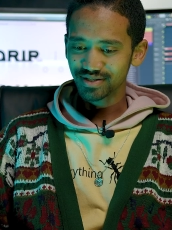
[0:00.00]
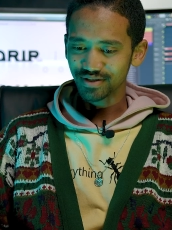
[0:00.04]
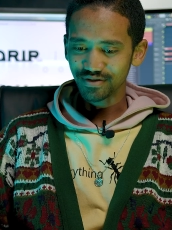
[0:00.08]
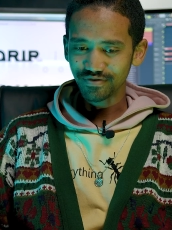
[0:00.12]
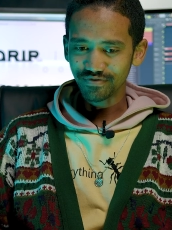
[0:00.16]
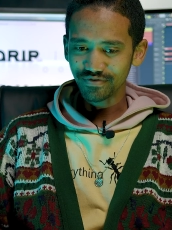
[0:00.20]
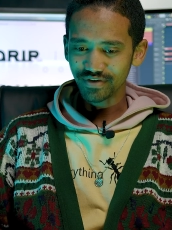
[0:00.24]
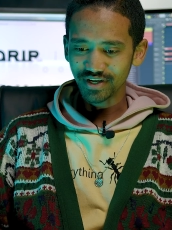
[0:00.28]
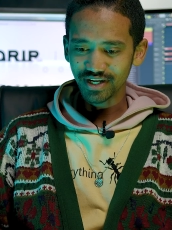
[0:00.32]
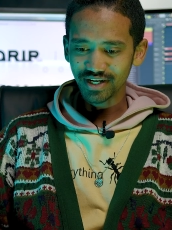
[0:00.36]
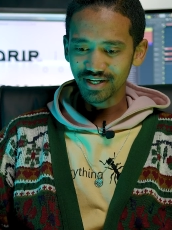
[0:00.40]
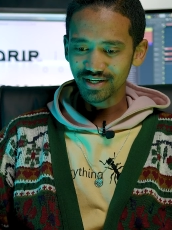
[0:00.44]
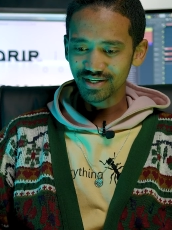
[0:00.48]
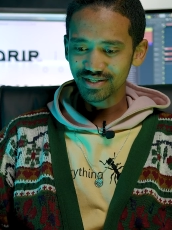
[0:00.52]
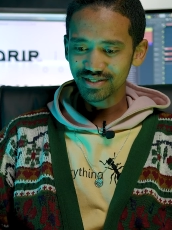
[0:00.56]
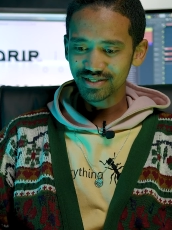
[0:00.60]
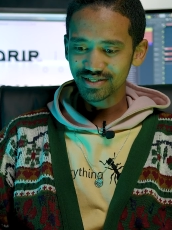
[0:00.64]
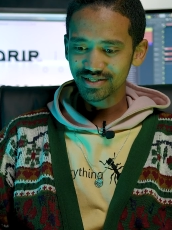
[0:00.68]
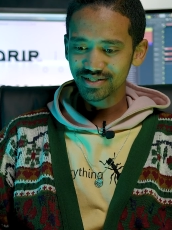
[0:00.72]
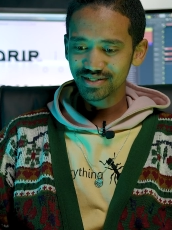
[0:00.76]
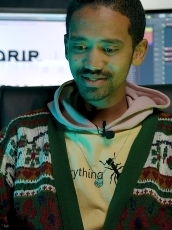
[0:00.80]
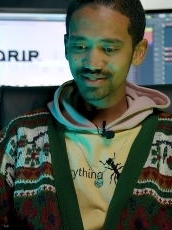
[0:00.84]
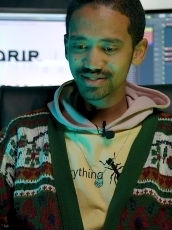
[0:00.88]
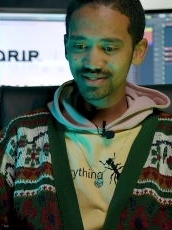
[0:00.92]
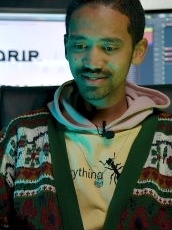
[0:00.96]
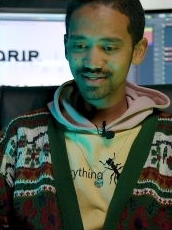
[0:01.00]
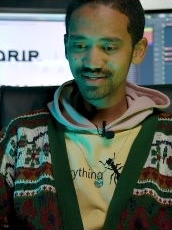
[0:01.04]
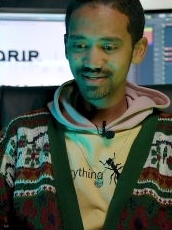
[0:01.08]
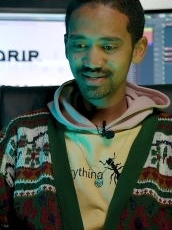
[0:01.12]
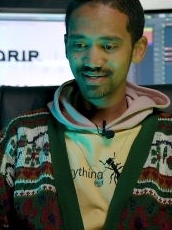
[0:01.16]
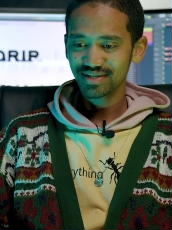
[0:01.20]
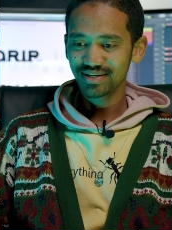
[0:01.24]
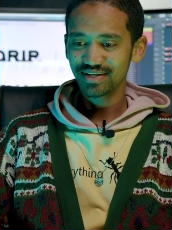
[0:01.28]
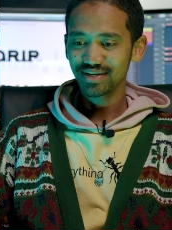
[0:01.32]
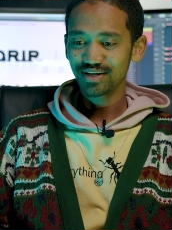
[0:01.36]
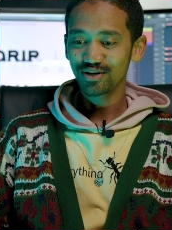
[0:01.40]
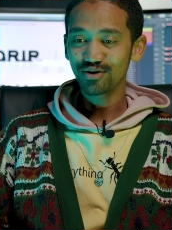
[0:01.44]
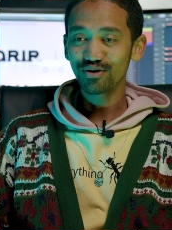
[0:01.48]
The feeling is,
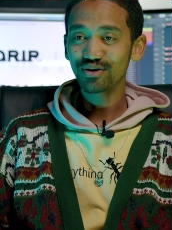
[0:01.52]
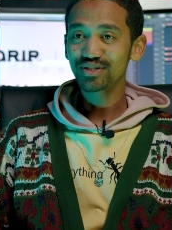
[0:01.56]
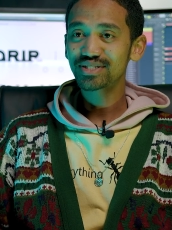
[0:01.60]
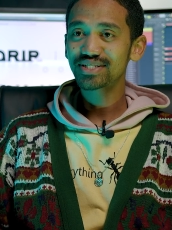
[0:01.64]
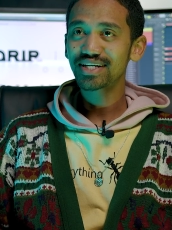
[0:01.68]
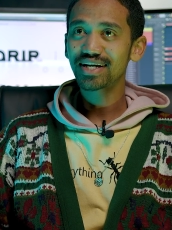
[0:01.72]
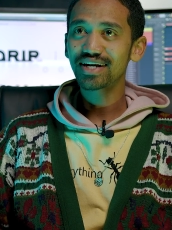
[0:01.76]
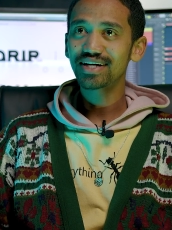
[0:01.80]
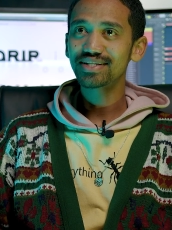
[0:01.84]
can't say